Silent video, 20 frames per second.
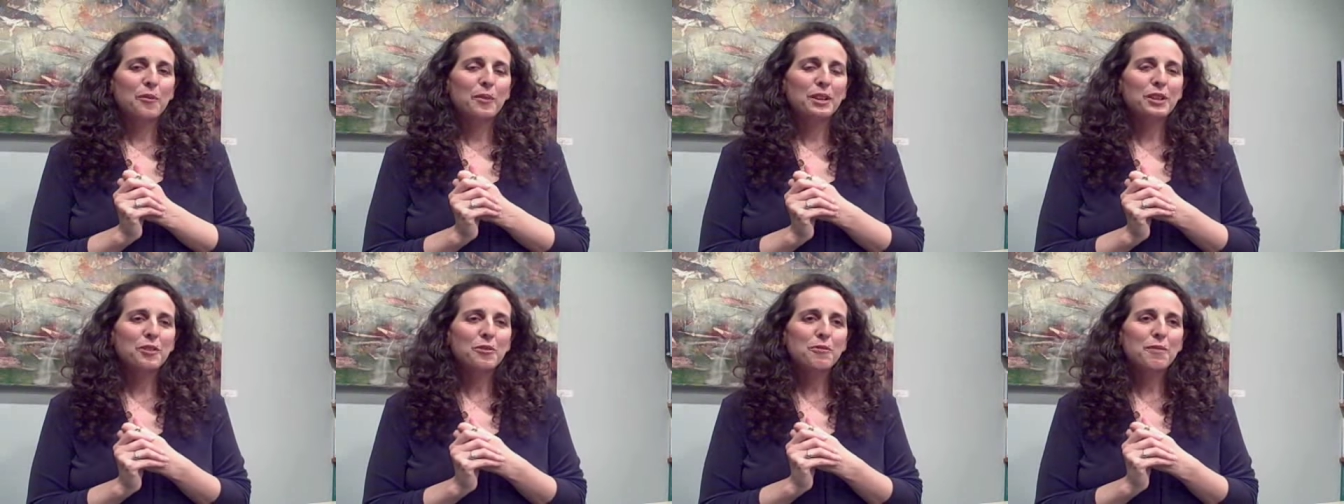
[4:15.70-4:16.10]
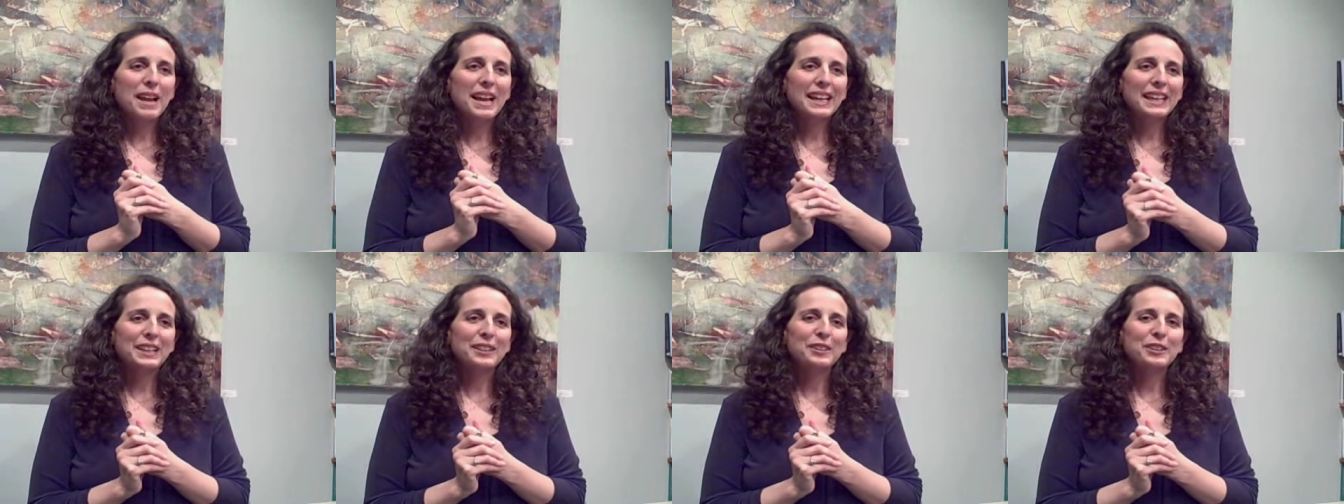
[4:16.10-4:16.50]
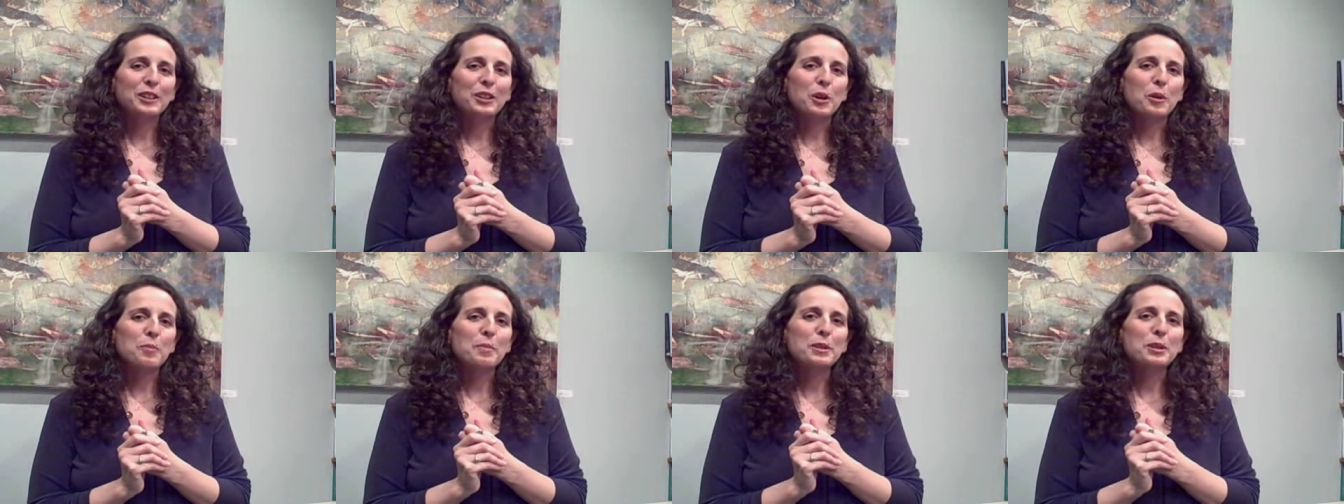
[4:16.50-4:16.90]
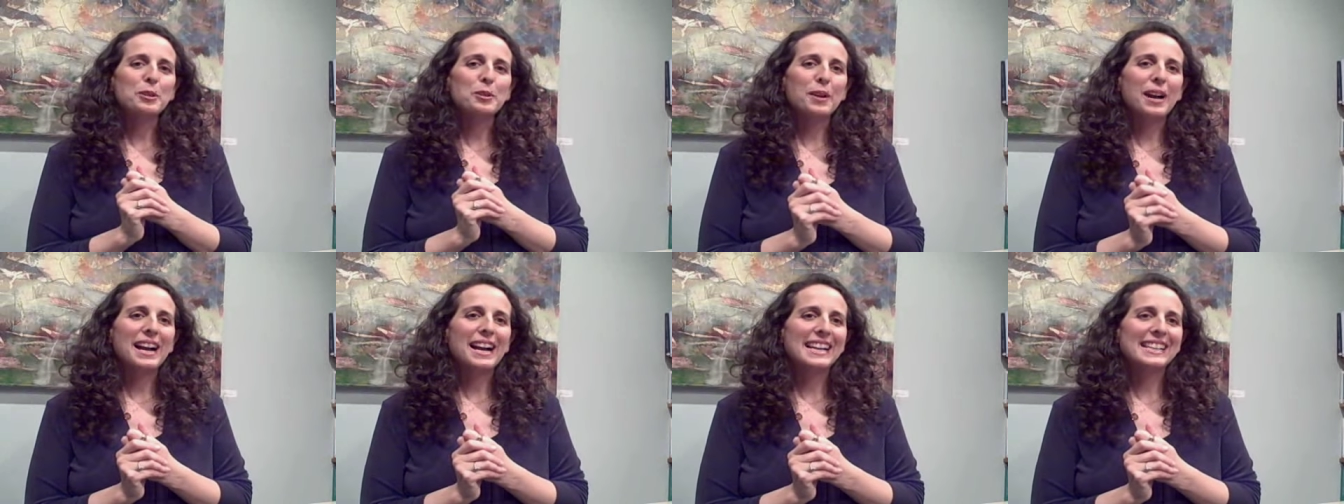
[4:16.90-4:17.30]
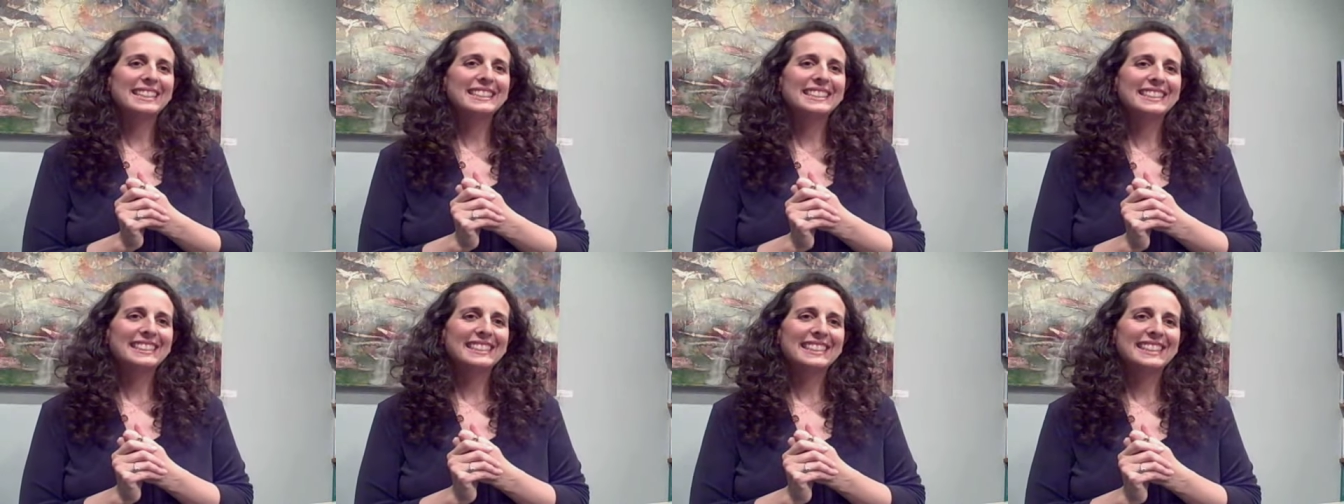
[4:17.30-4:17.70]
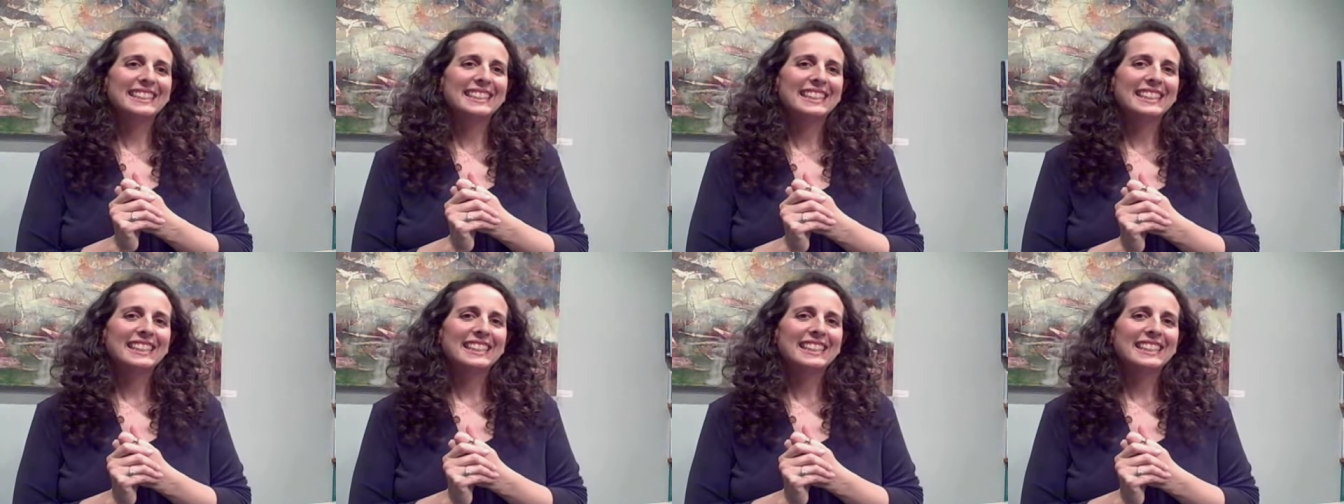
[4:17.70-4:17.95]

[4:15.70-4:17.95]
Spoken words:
When you're ready, you can open your eyes.